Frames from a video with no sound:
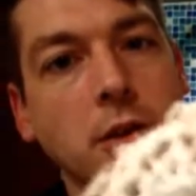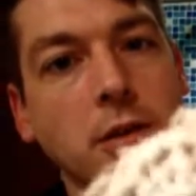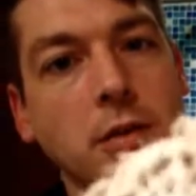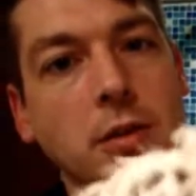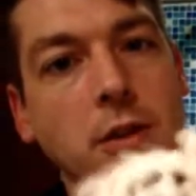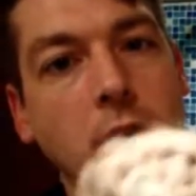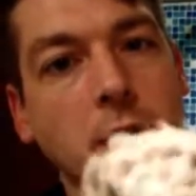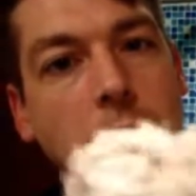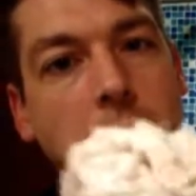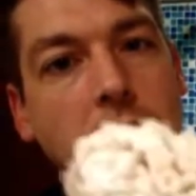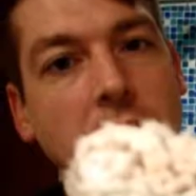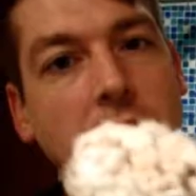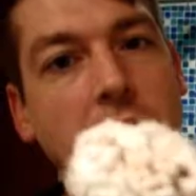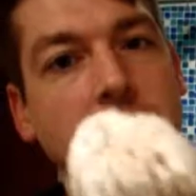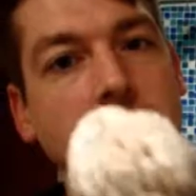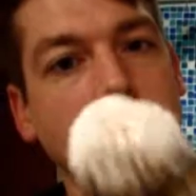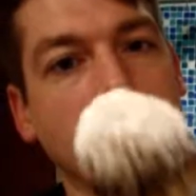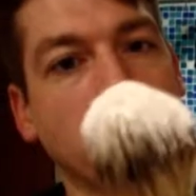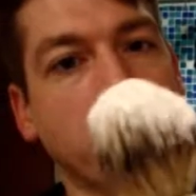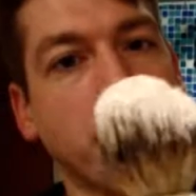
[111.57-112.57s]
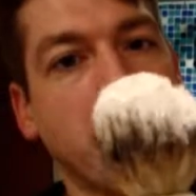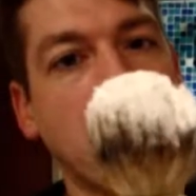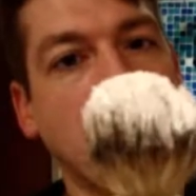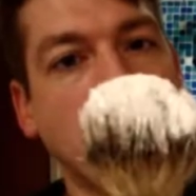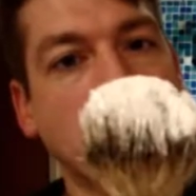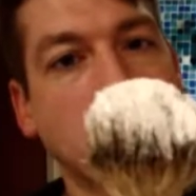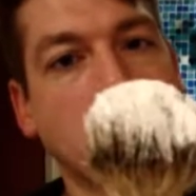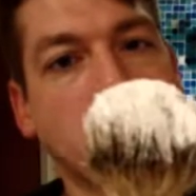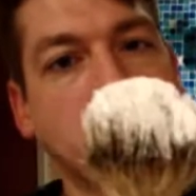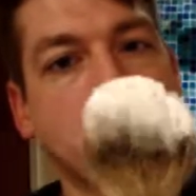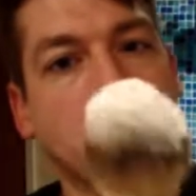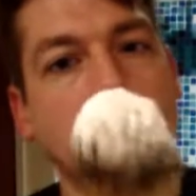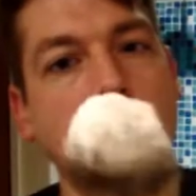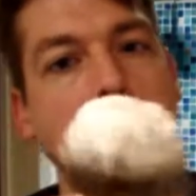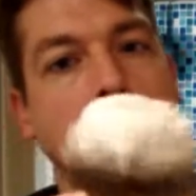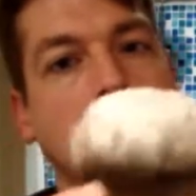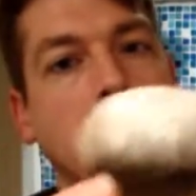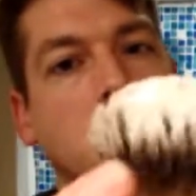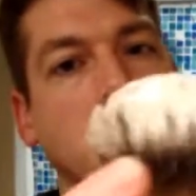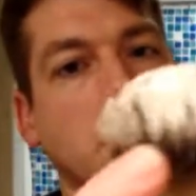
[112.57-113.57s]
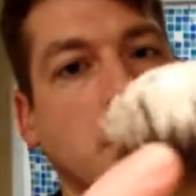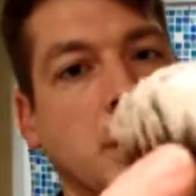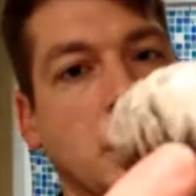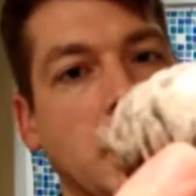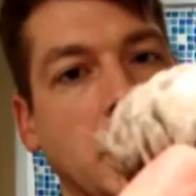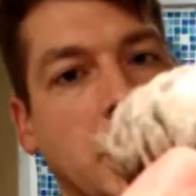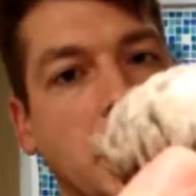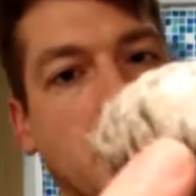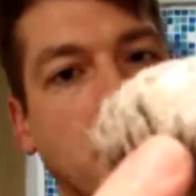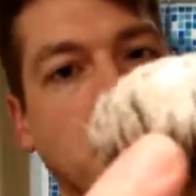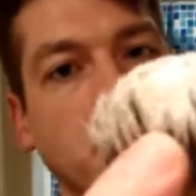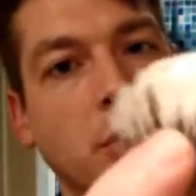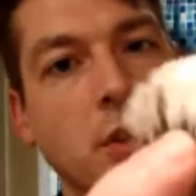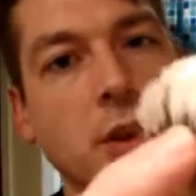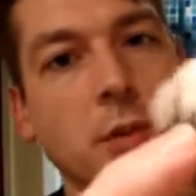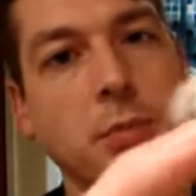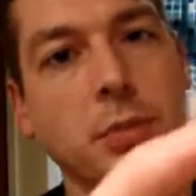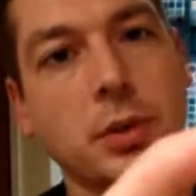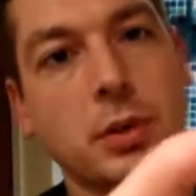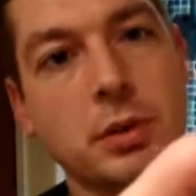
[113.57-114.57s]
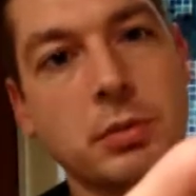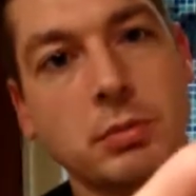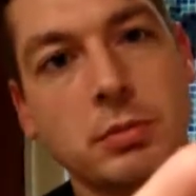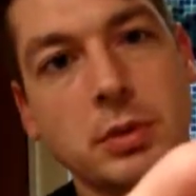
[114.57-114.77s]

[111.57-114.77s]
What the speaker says: lumped together and matted up, and then it comes up,